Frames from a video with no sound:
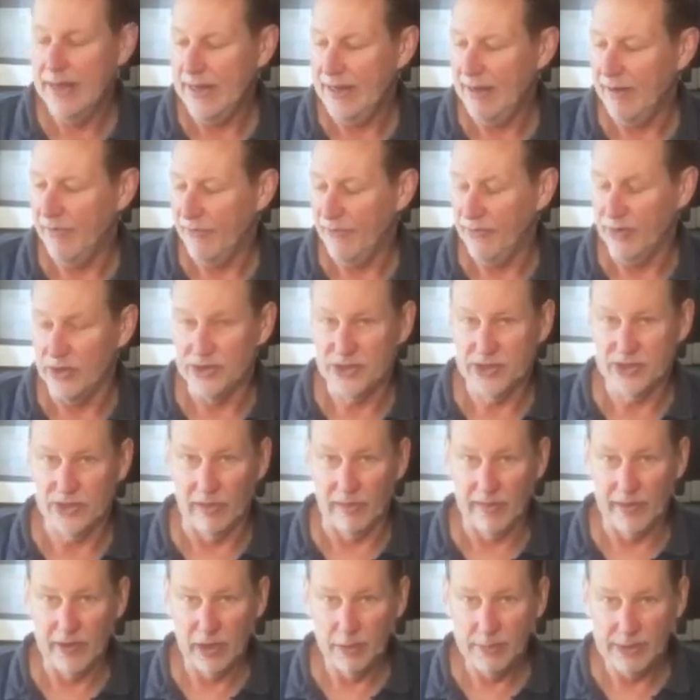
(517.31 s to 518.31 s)
if there's just a
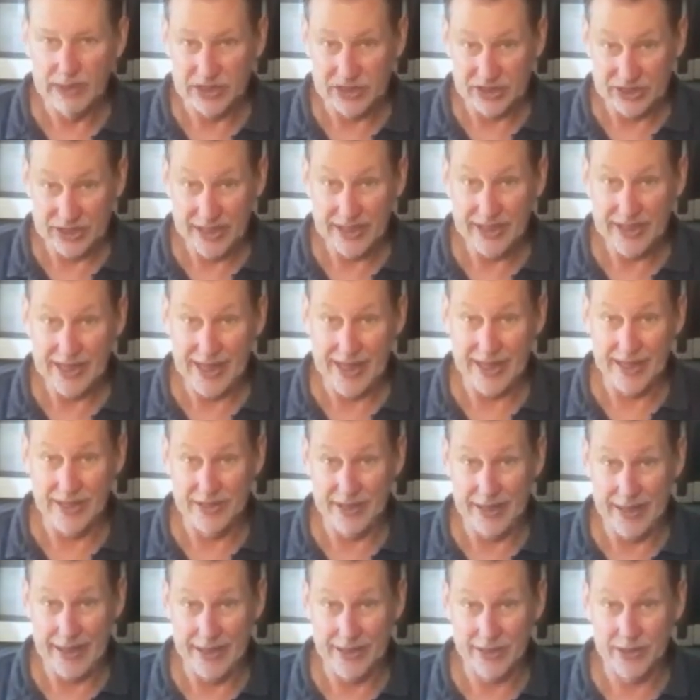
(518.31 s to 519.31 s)
little bit of skin
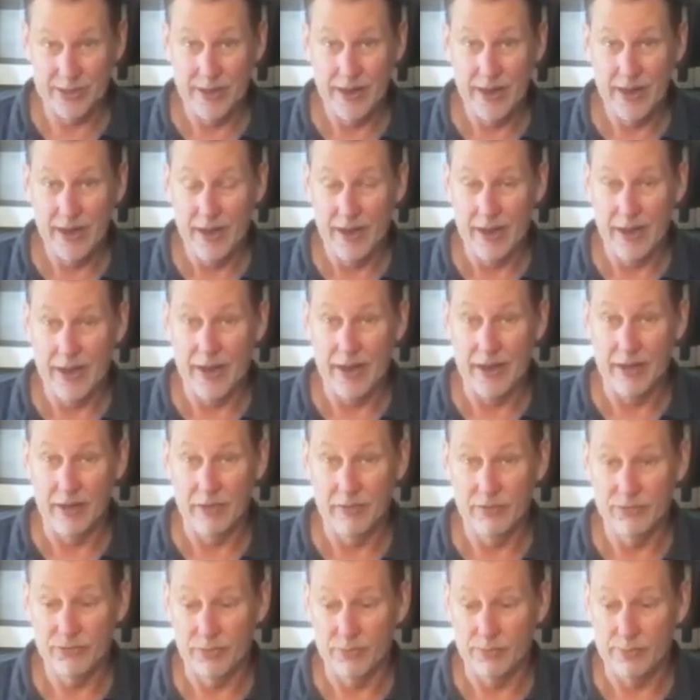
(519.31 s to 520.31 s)
contact uh,
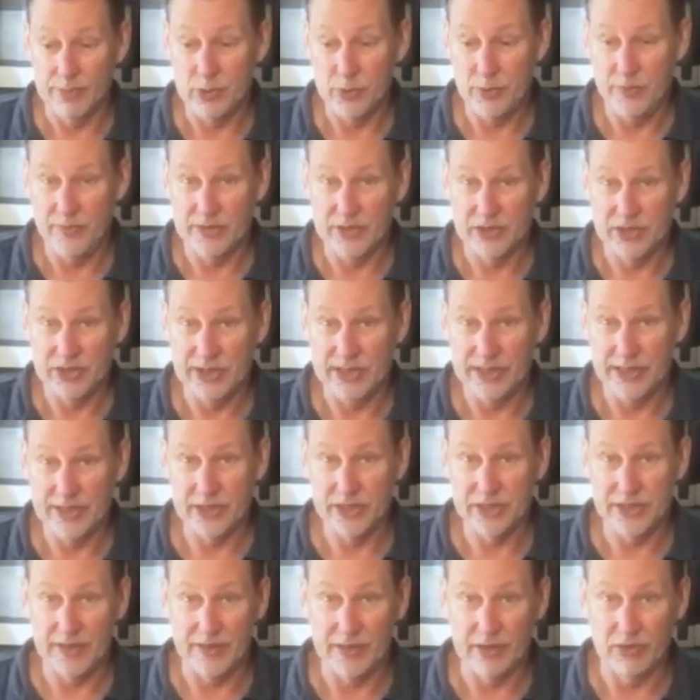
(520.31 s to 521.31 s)
from between the
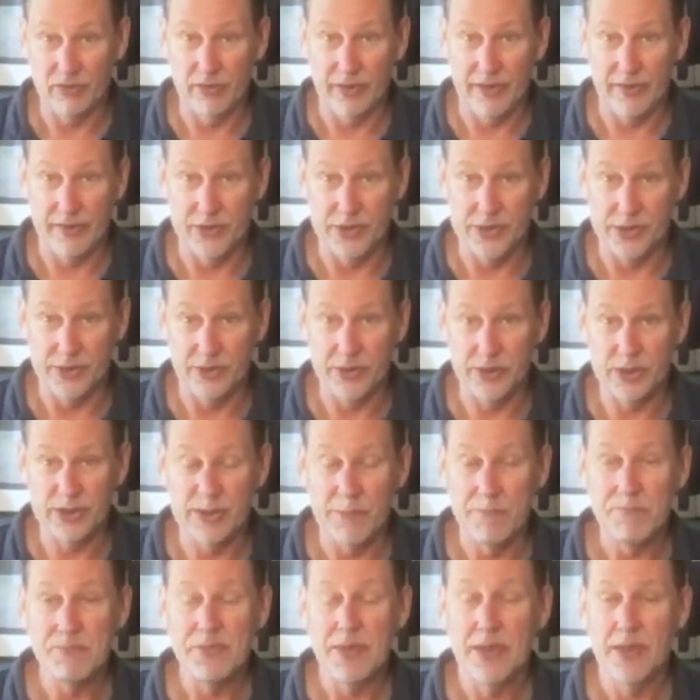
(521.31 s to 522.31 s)
skins and the, and the juice,